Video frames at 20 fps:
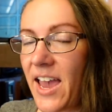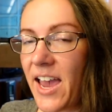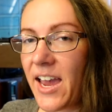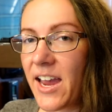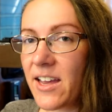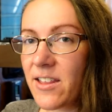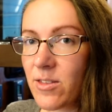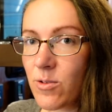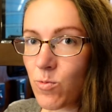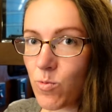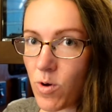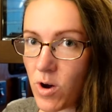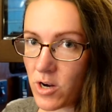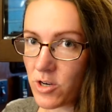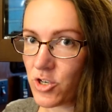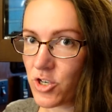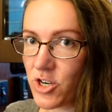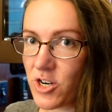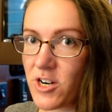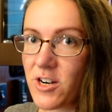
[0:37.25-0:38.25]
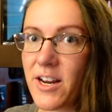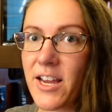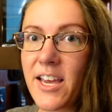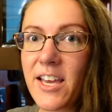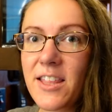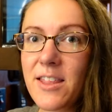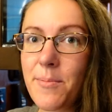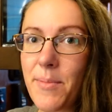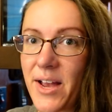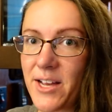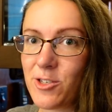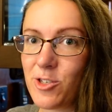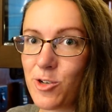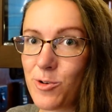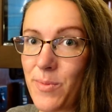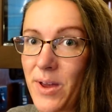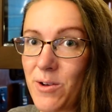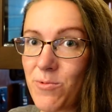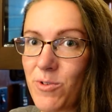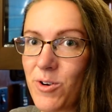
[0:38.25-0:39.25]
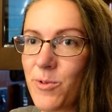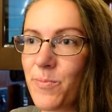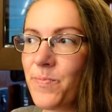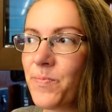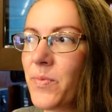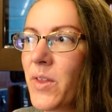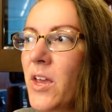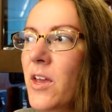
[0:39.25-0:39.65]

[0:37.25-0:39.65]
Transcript: and the washer in the master bedroom.